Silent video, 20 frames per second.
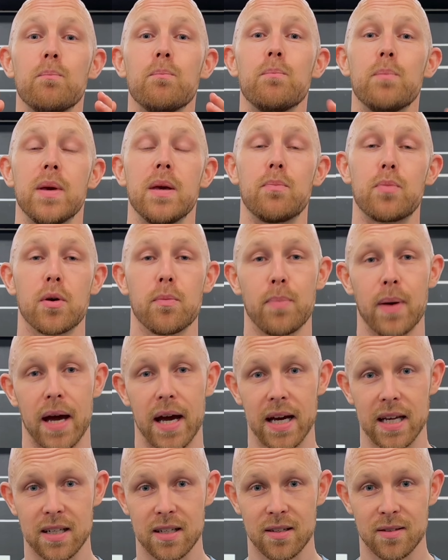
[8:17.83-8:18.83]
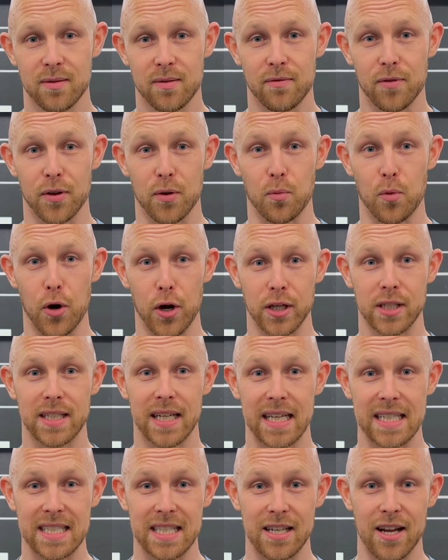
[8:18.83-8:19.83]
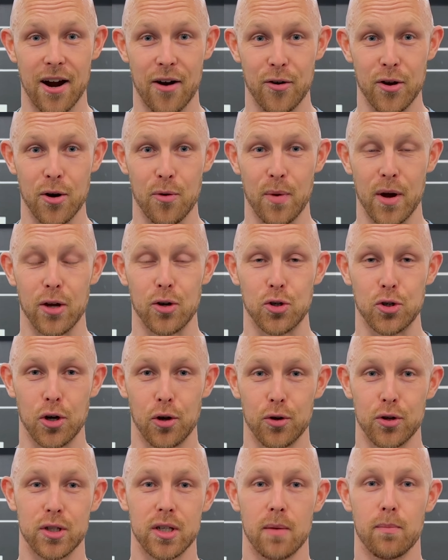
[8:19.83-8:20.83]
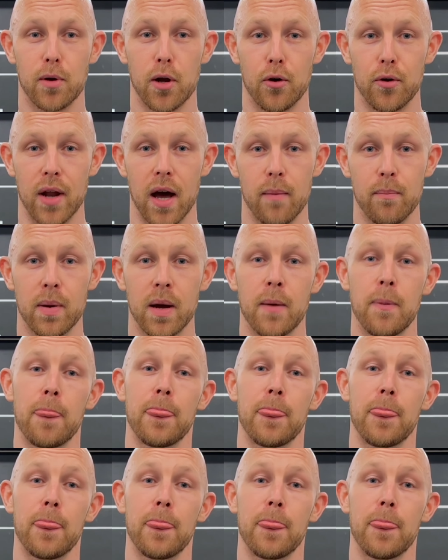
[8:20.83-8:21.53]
Be prepared for the worst case scenario where your shoulders are blown up.